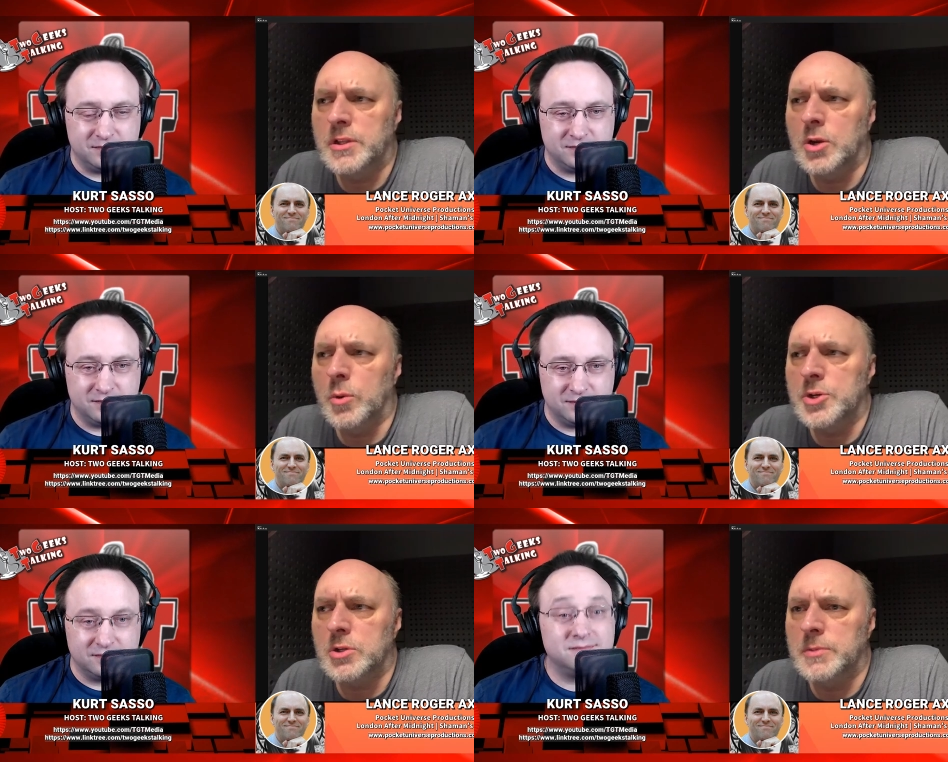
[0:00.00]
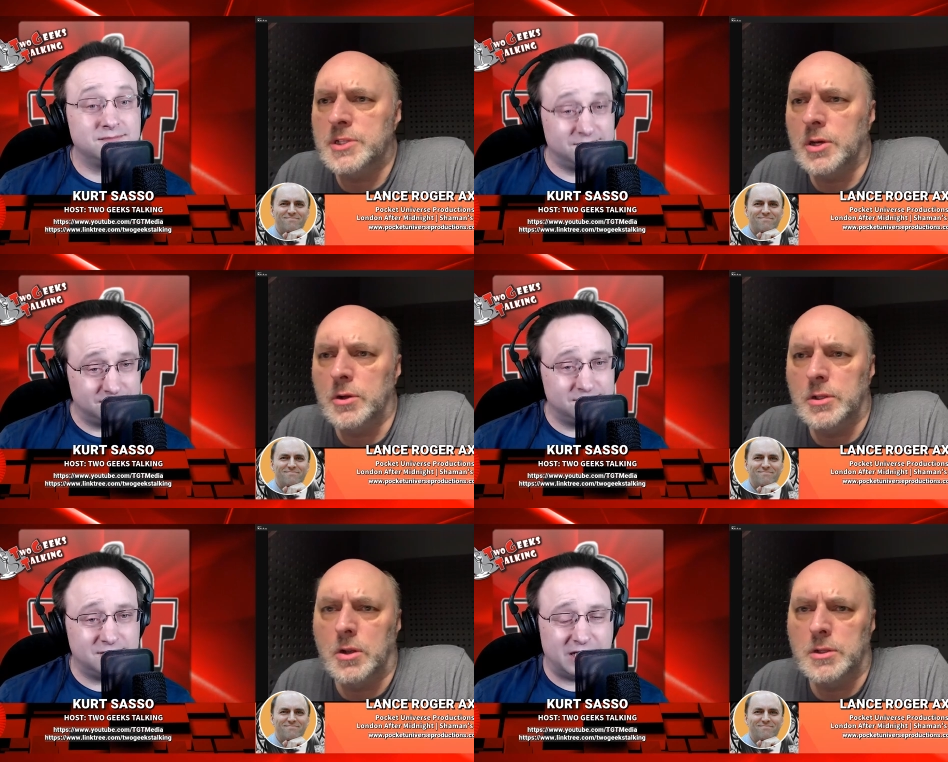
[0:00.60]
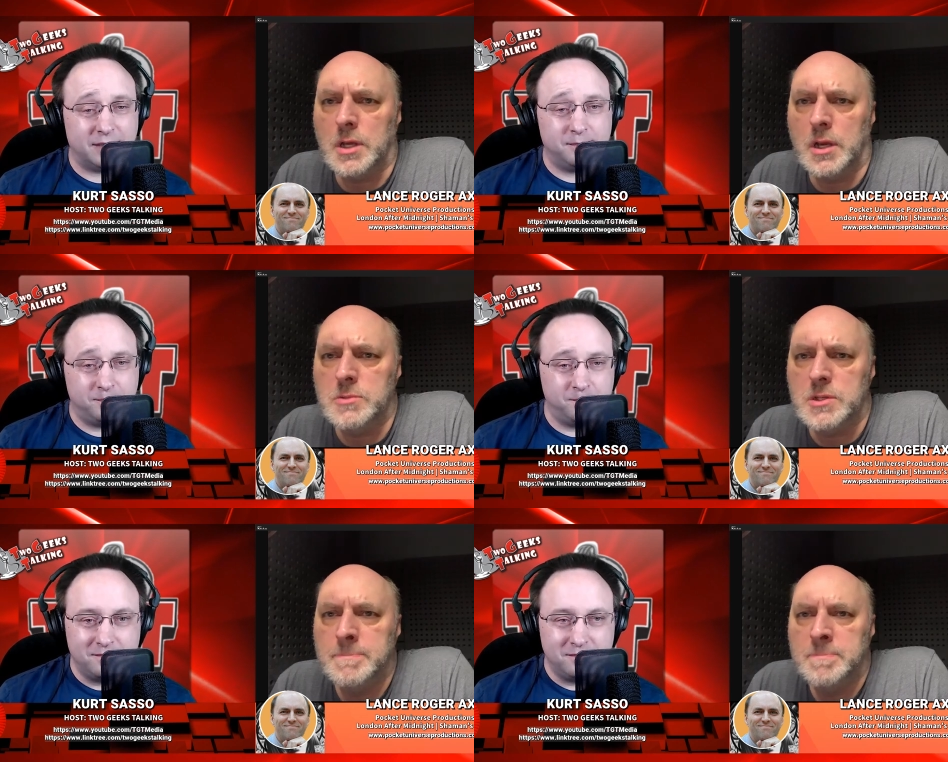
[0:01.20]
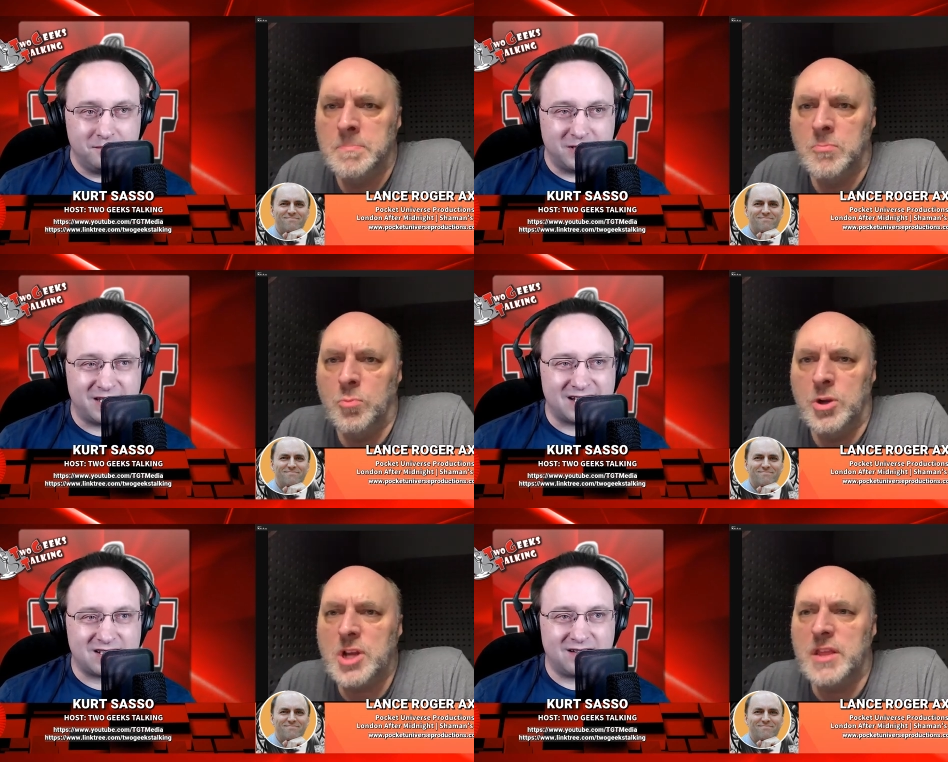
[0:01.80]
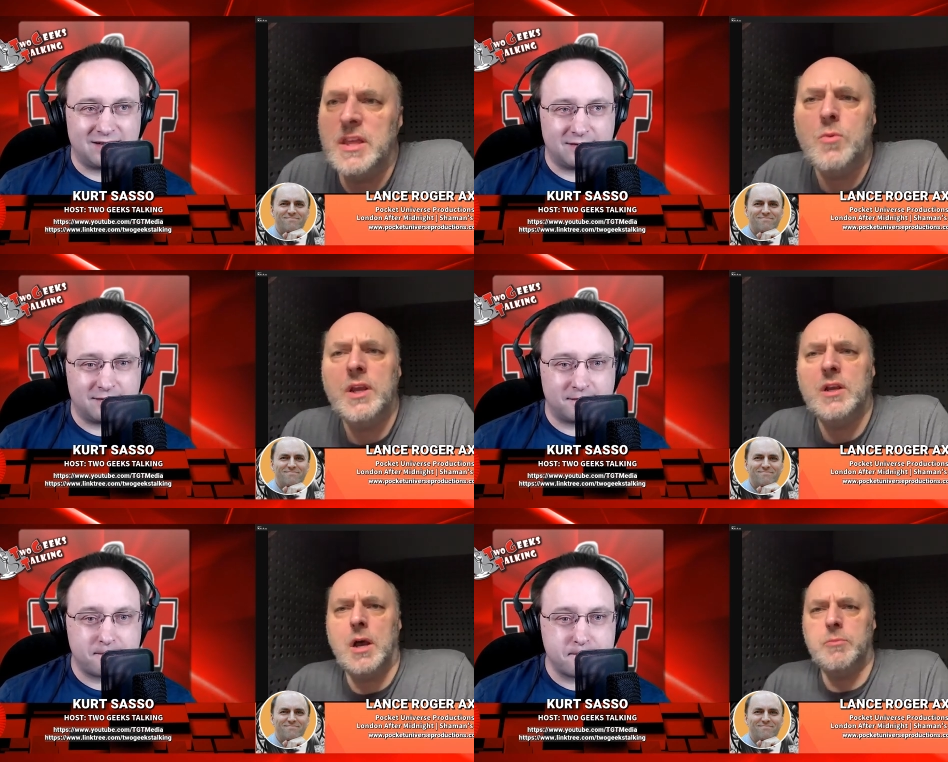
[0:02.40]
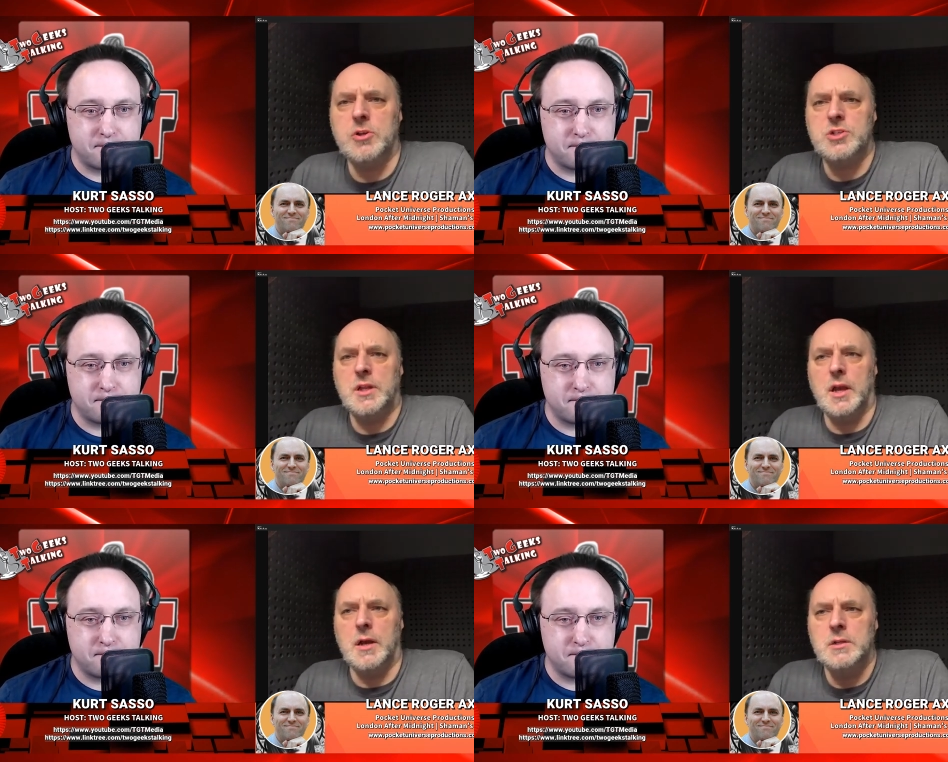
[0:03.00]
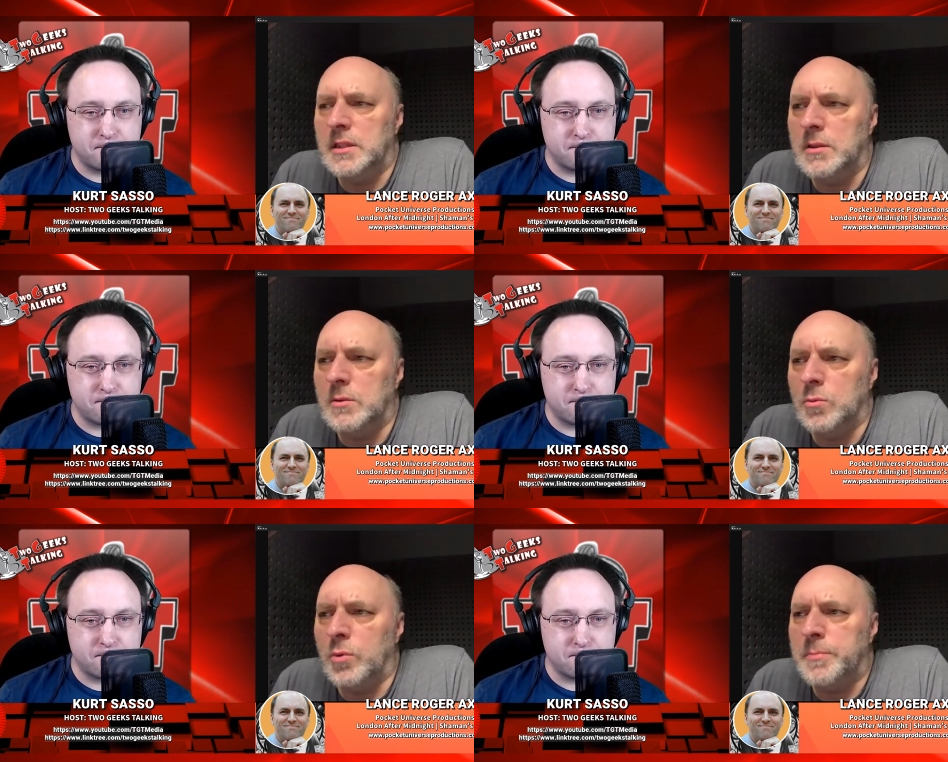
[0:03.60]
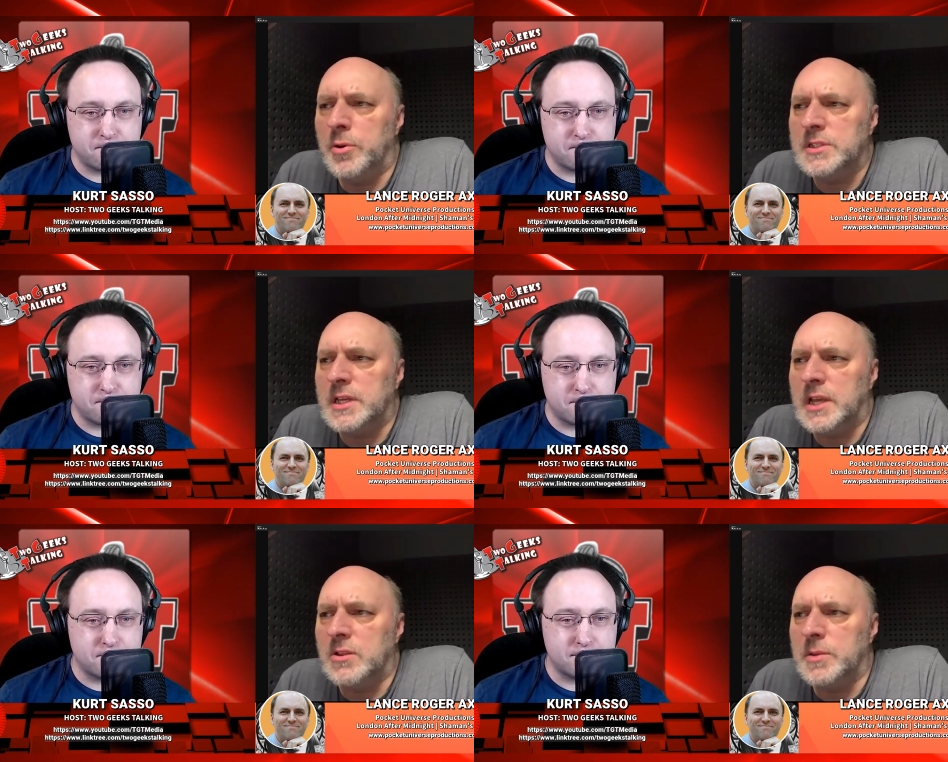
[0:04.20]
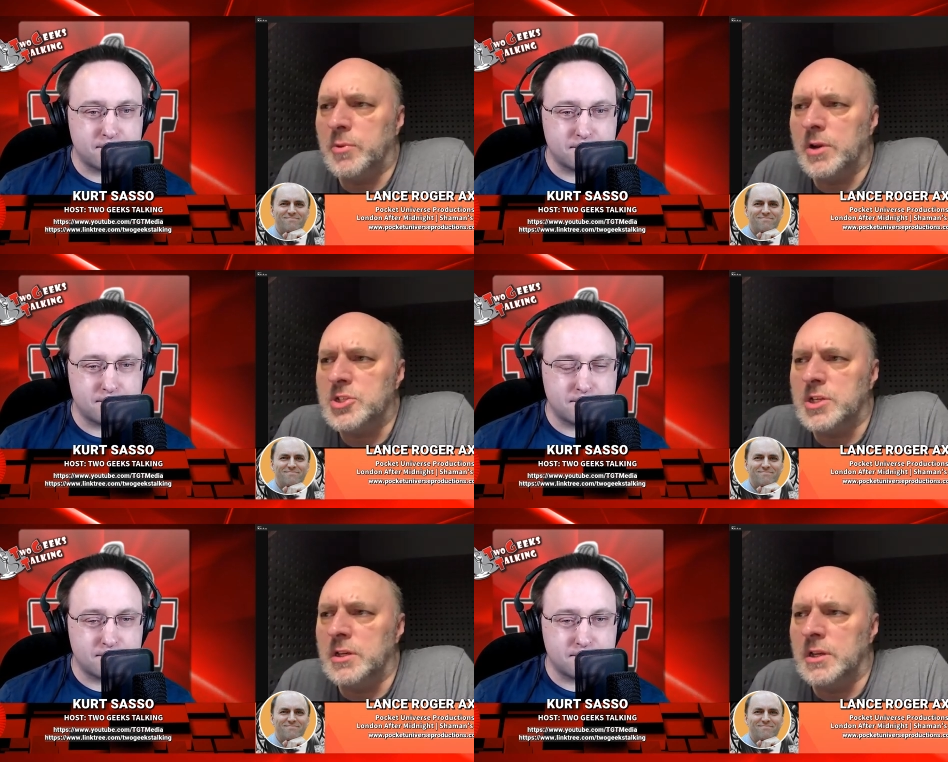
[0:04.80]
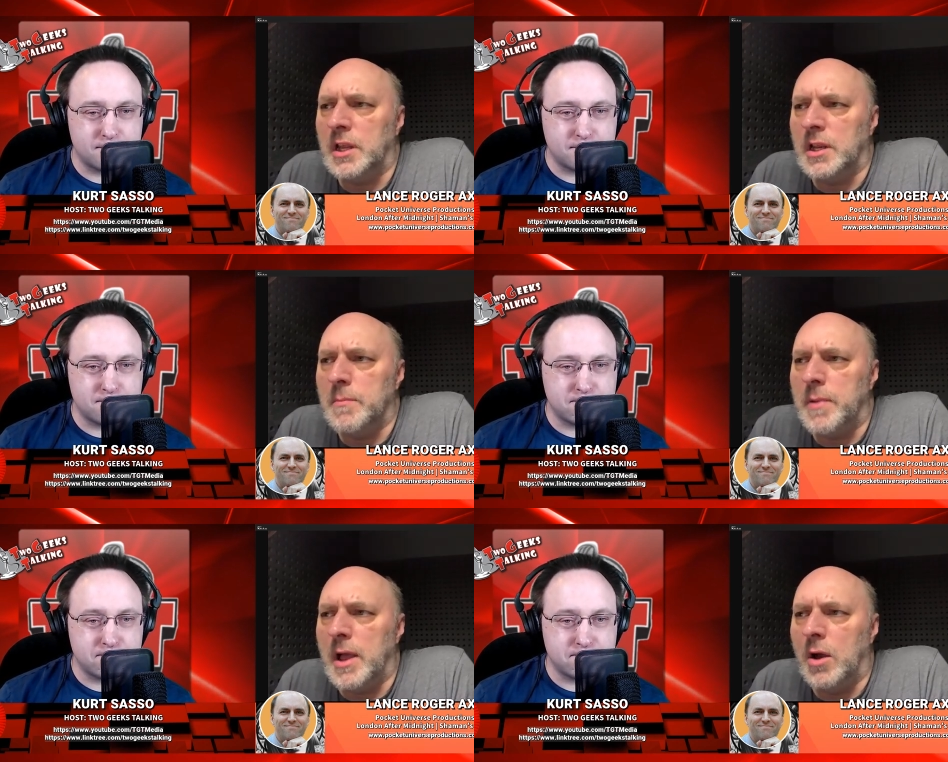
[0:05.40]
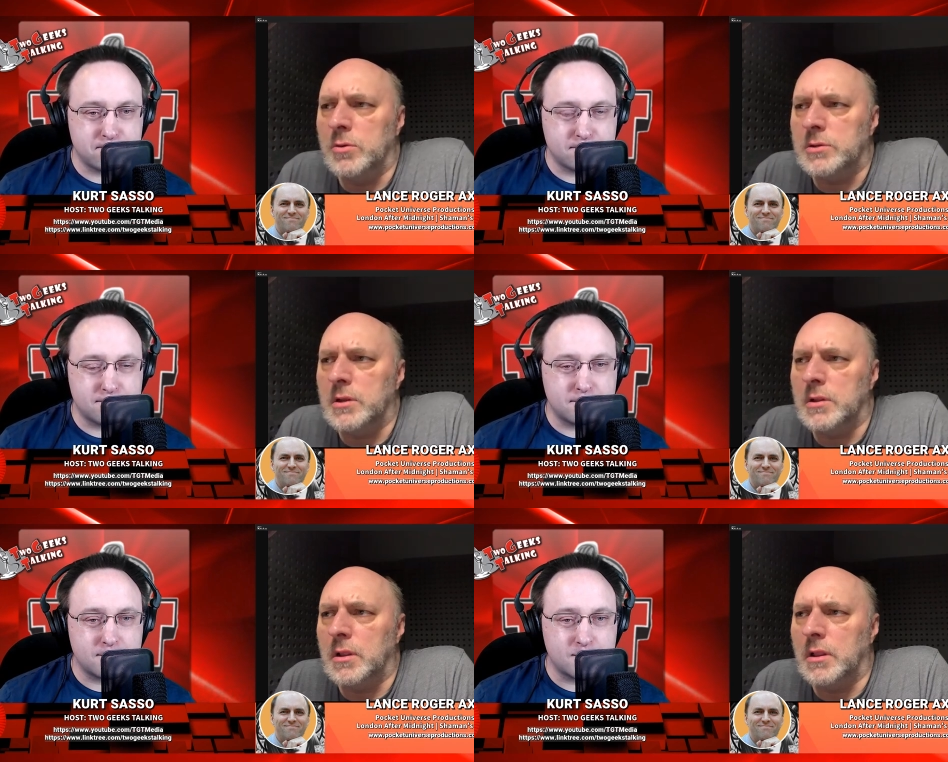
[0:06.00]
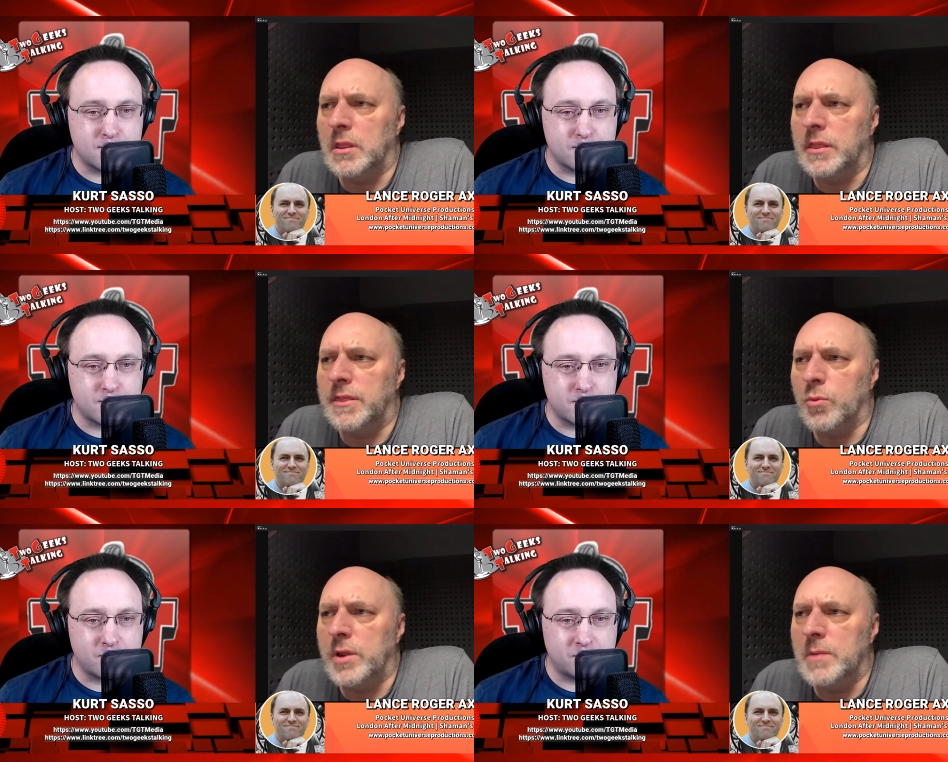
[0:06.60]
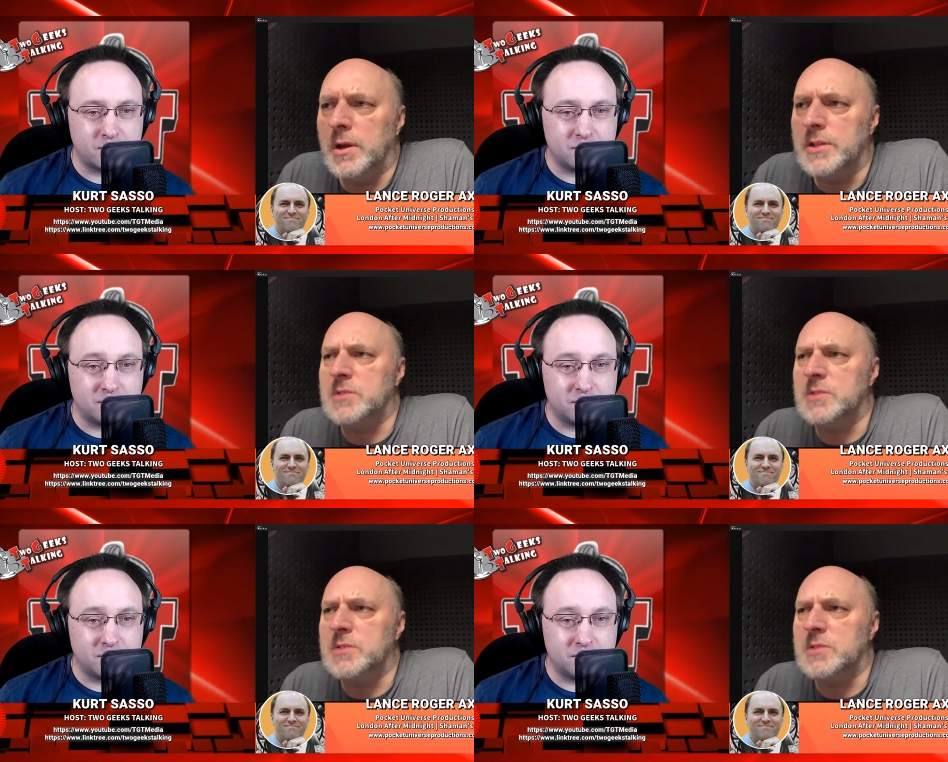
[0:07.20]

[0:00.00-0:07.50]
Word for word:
Speaker 1: original material at all yeah. times which i think we accomplished yeah we put together the production in about three months.